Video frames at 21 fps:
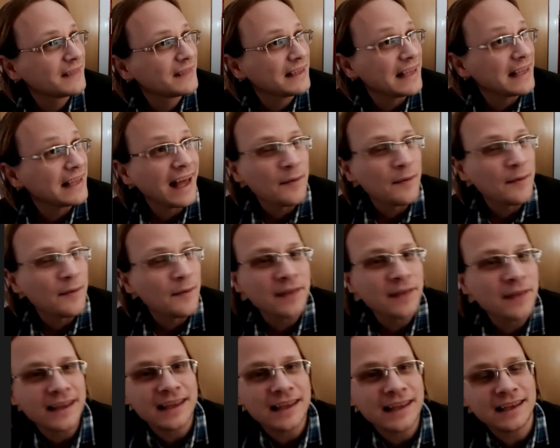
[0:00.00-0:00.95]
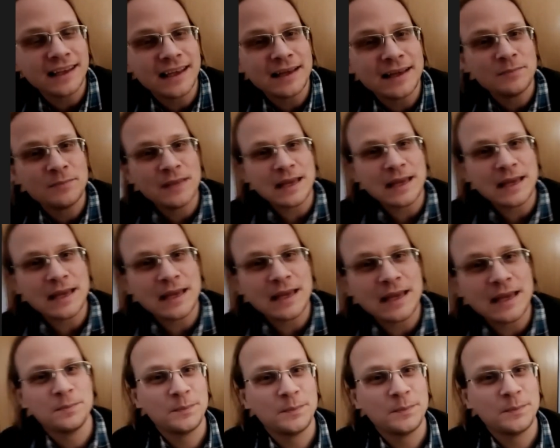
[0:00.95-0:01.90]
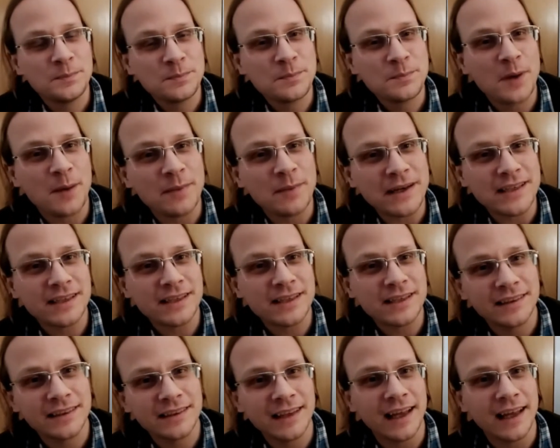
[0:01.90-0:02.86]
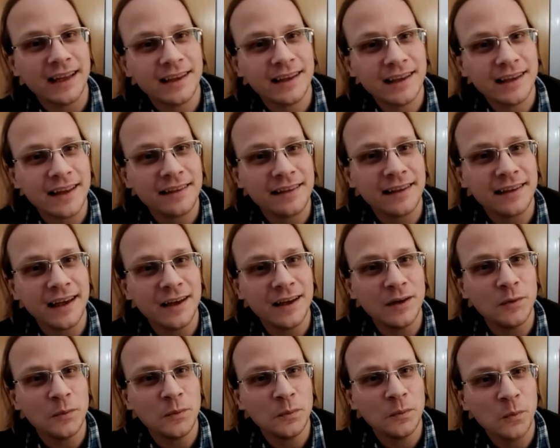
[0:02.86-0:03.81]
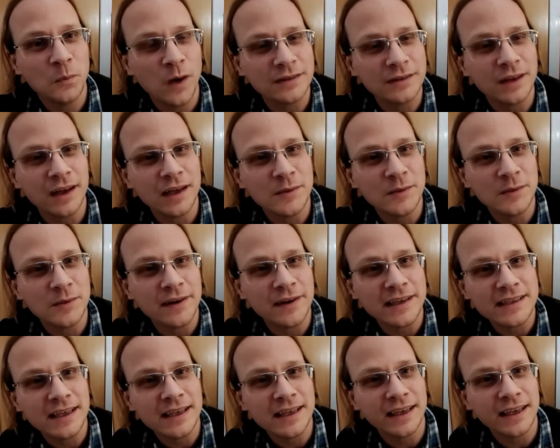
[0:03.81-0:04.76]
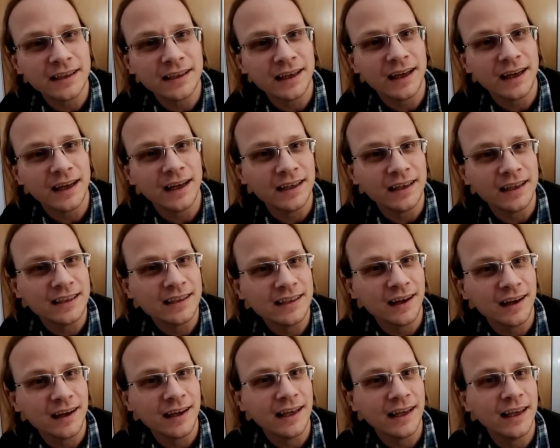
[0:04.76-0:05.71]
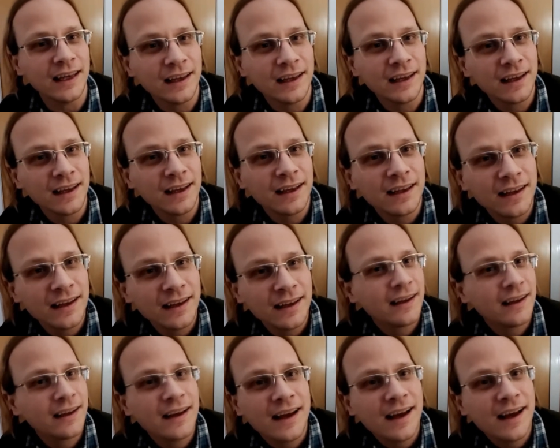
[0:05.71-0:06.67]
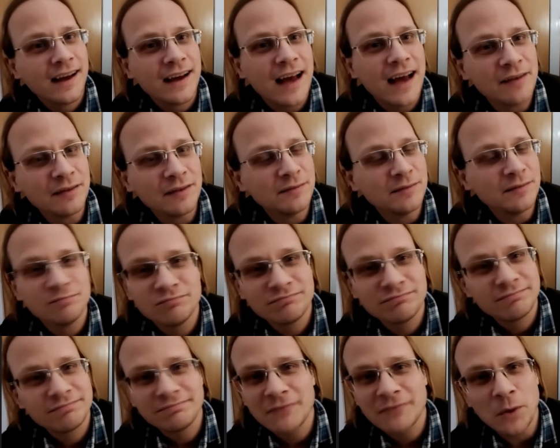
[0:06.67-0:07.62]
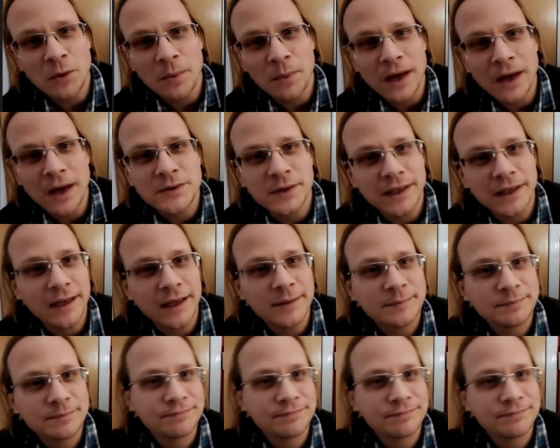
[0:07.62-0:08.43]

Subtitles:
Yeah, I mean, I think he published that thing while Dinah was very sick, and I haven't got back to it yet.